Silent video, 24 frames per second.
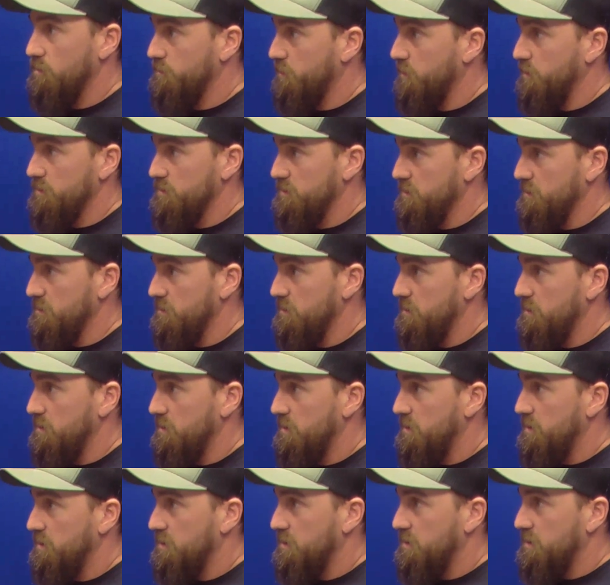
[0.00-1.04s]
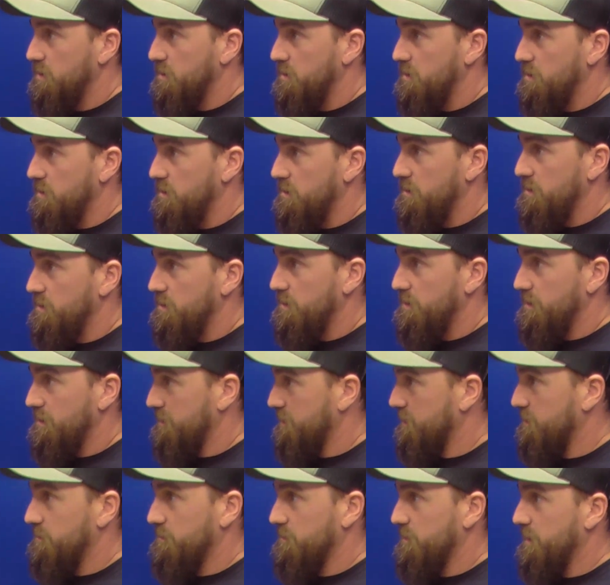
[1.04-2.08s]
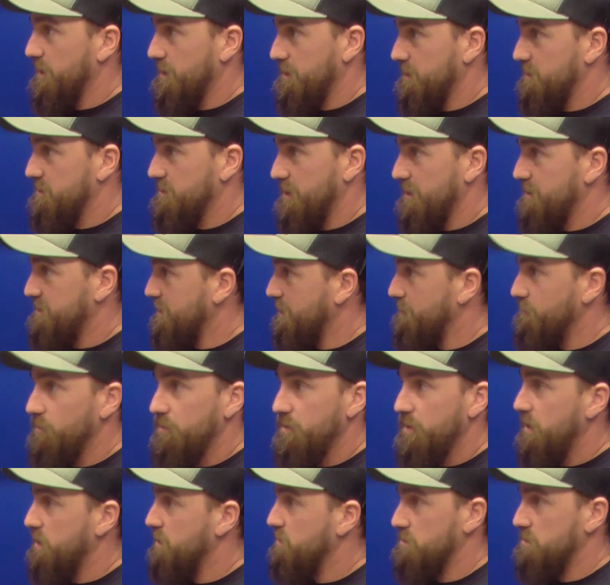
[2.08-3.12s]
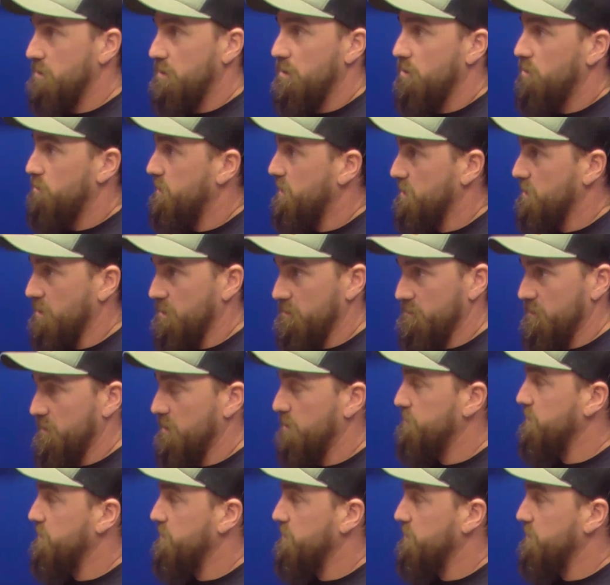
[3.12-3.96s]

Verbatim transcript: one person. I literally had to change everything and start all back over.